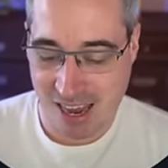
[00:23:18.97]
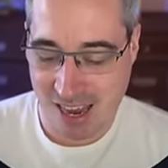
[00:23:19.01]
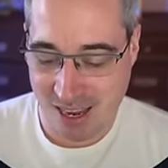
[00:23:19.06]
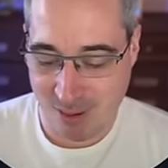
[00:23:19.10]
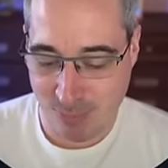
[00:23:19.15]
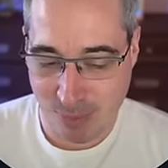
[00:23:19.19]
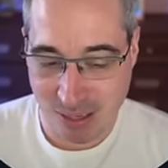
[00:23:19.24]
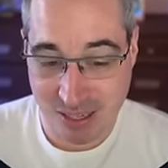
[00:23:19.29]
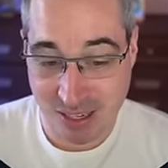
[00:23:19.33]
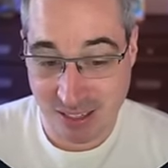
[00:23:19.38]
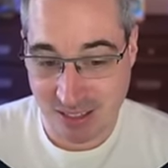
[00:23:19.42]

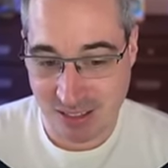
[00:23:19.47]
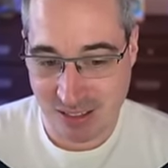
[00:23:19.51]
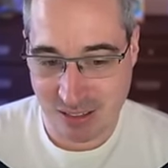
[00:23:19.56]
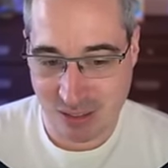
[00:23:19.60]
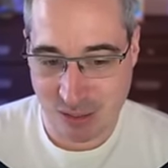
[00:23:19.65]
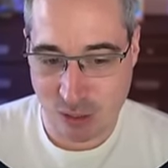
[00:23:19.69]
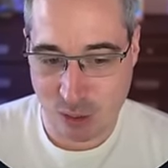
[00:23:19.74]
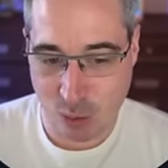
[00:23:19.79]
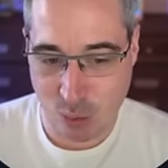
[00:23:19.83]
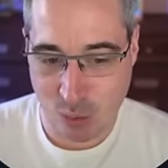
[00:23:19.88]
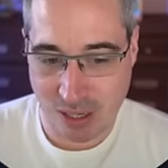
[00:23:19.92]
And because
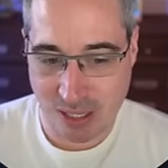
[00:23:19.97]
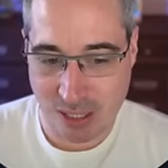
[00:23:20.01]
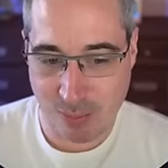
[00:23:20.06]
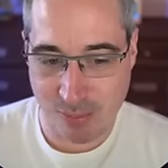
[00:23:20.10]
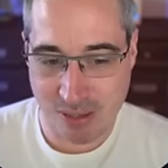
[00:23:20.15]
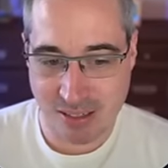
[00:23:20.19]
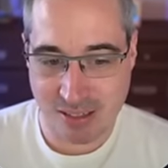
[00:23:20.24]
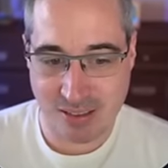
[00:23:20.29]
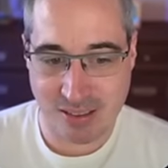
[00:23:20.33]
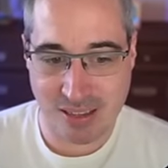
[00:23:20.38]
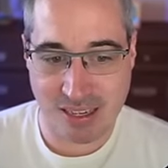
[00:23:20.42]
it's a pseudo
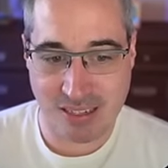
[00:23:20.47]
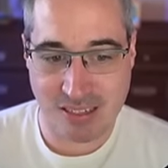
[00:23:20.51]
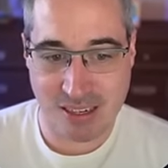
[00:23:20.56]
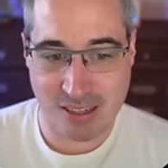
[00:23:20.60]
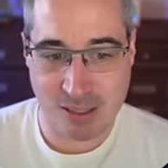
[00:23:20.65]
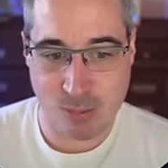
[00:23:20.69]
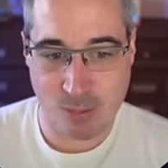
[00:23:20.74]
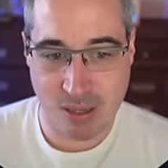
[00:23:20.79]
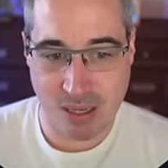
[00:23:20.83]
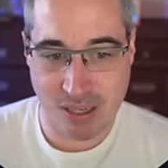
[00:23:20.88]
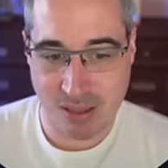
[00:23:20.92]
element, that
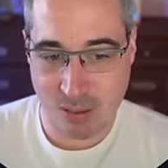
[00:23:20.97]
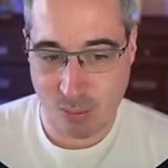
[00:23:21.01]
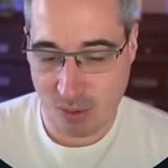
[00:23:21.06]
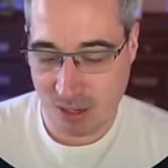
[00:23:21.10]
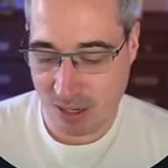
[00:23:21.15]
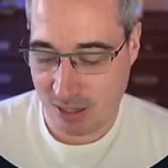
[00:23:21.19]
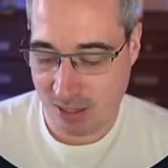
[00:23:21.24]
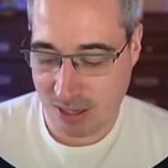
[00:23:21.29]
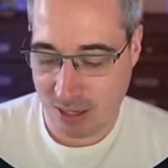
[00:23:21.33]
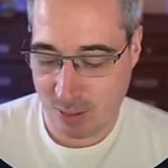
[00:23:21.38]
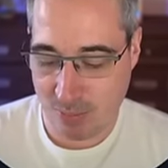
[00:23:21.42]
does mean that
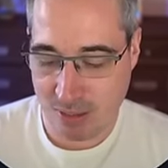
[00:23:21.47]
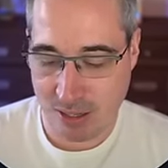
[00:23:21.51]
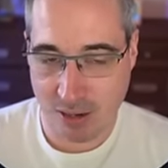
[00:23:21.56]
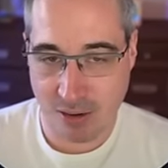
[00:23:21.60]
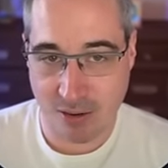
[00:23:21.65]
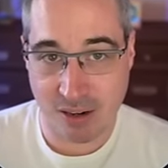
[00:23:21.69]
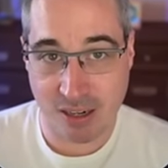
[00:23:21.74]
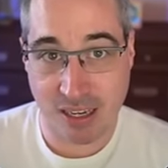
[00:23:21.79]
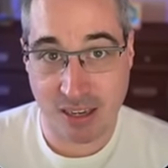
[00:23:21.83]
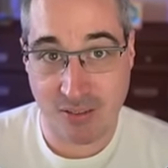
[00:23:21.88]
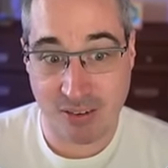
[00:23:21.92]
we're going to come
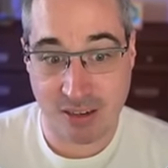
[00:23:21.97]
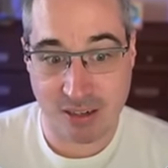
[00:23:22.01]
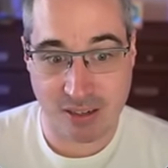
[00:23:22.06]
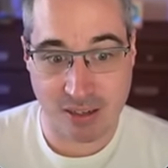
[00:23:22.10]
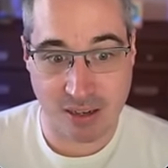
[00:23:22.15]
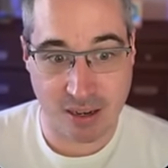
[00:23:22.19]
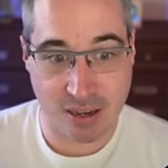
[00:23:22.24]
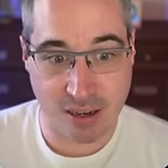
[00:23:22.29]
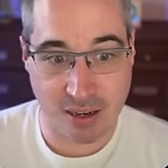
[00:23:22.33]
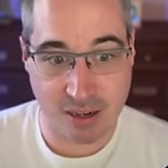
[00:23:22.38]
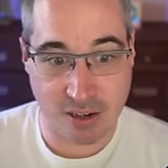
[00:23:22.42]
here and give
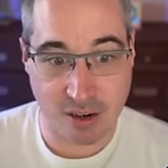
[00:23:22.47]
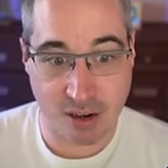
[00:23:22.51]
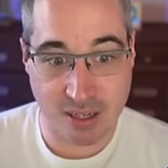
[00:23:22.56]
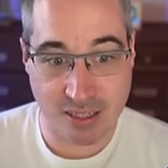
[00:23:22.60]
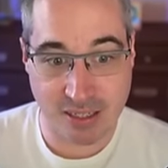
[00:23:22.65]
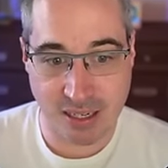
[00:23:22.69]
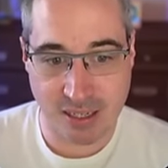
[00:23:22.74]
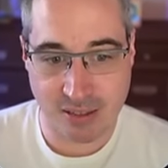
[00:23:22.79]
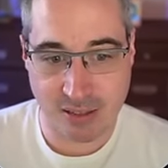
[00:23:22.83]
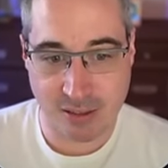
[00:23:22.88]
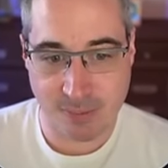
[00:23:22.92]
it
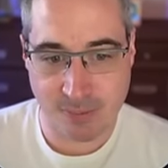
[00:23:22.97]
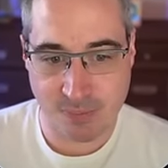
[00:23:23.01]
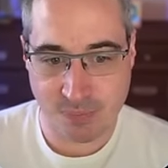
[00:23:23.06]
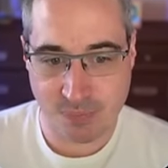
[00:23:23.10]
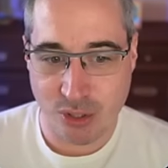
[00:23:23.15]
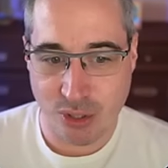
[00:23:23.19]
content.